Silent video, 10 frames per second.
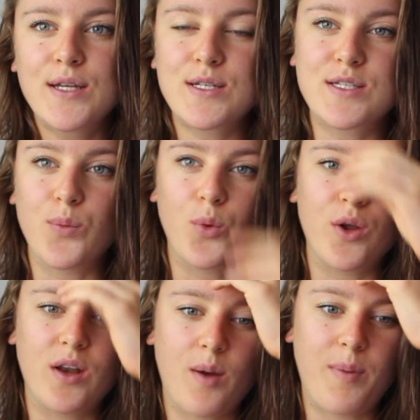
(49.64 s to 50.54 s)
to
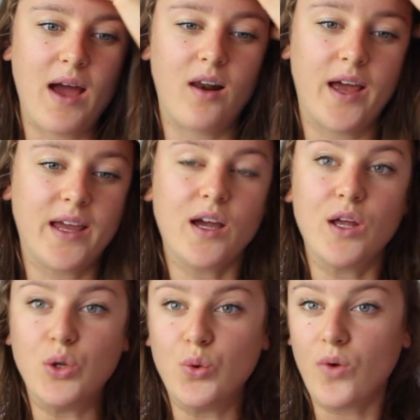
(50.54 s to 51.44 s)
someone about like
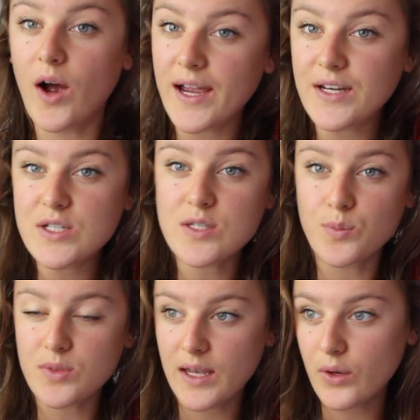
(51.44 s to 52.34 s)
a new ride or
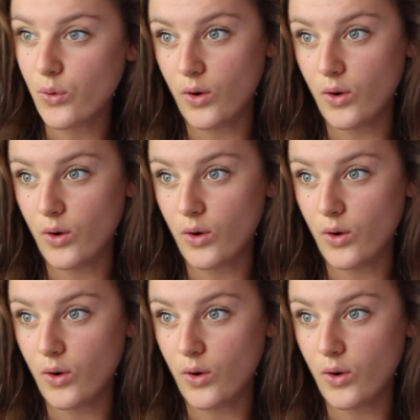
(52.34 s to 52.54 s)
something,